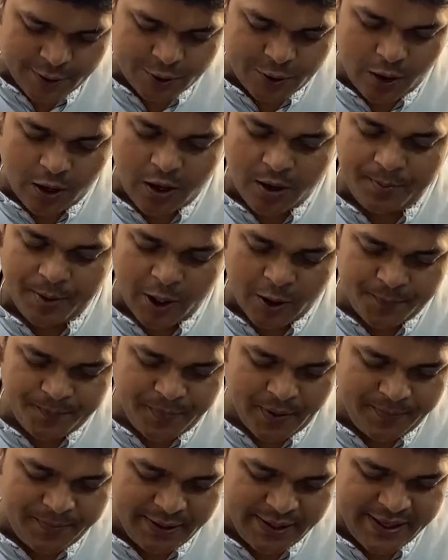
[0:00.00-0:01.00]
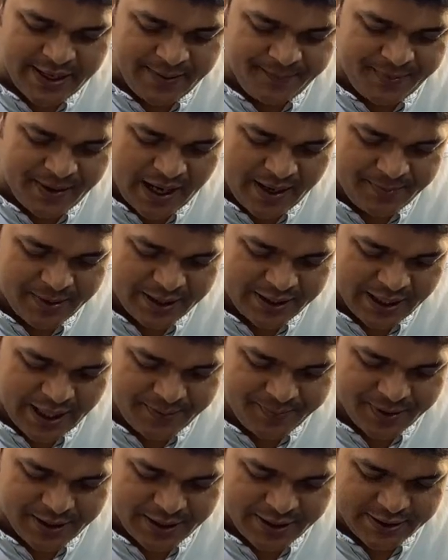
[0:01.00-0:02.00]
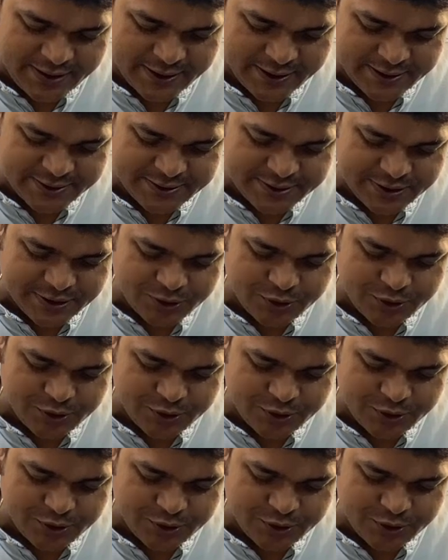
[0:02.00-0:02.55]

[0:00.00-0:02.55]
Talk about public and private IP address.